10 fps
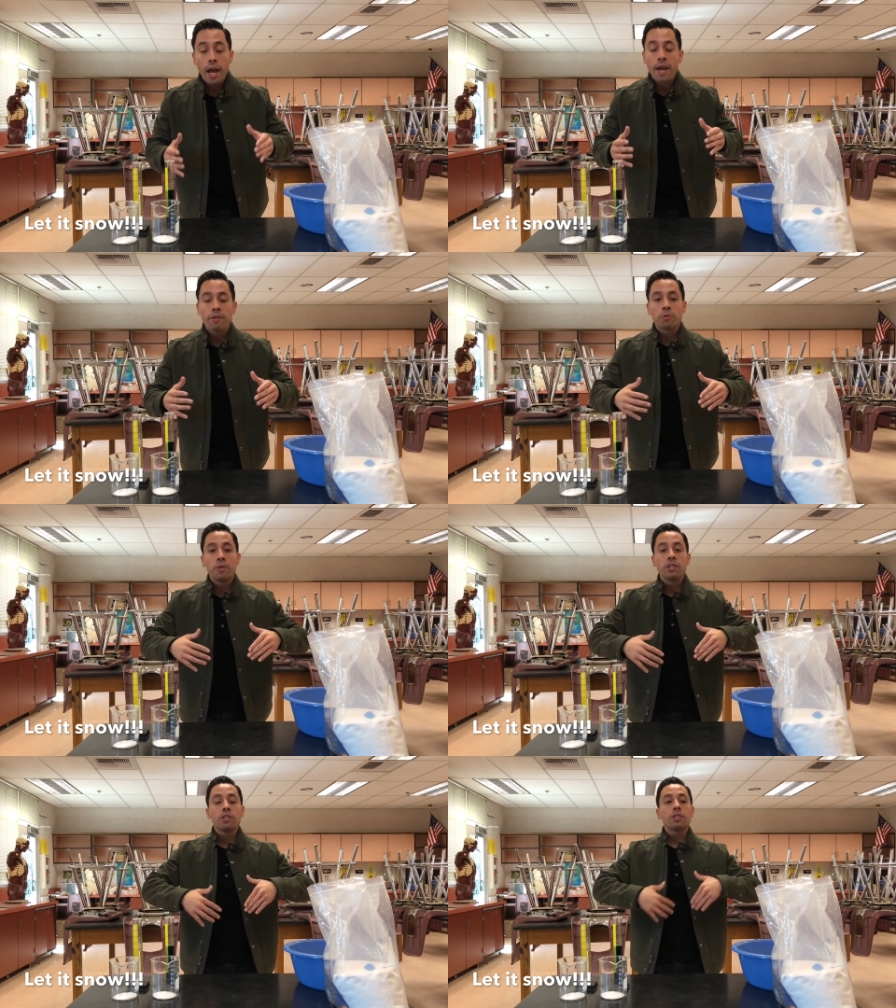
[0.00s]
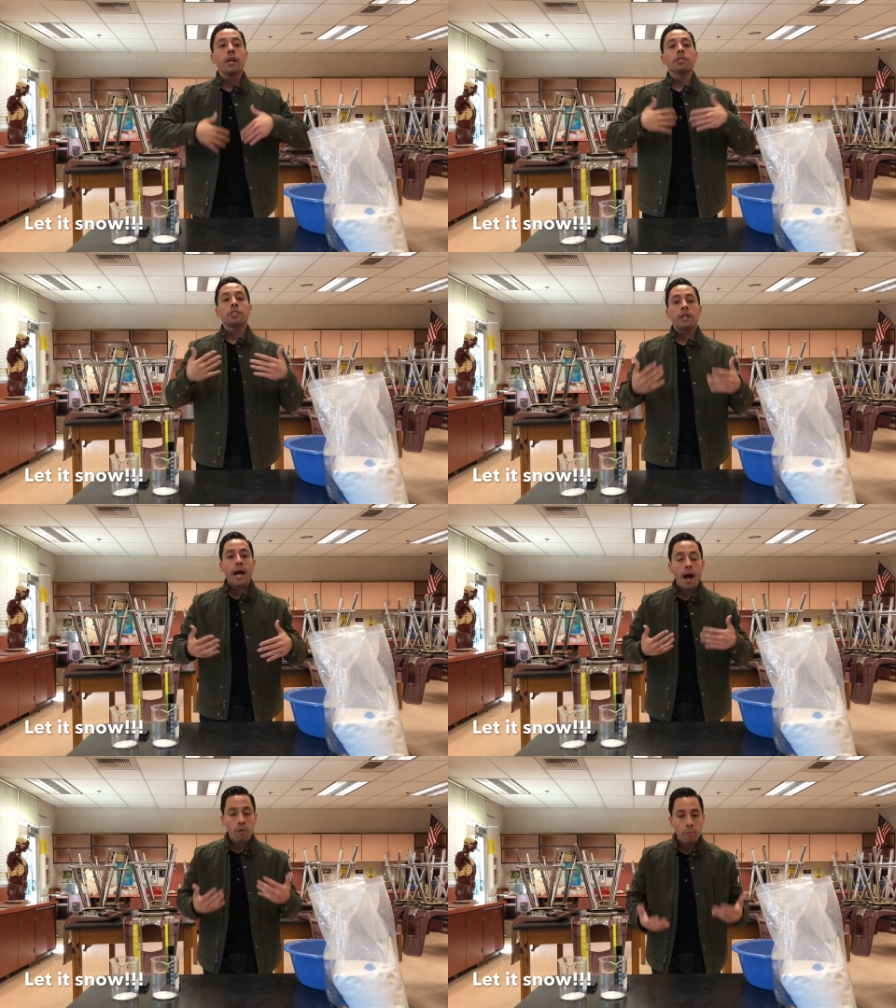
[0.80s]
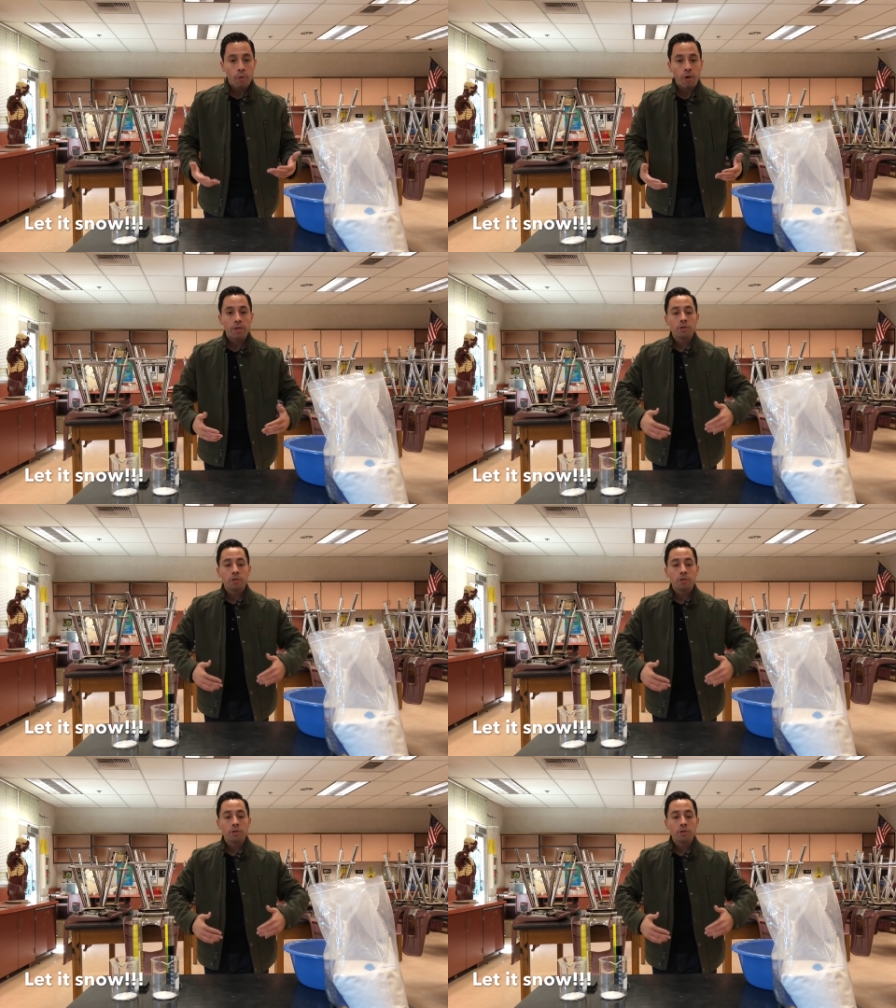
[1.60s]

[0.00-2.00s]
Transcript: and there's been such an outpouring,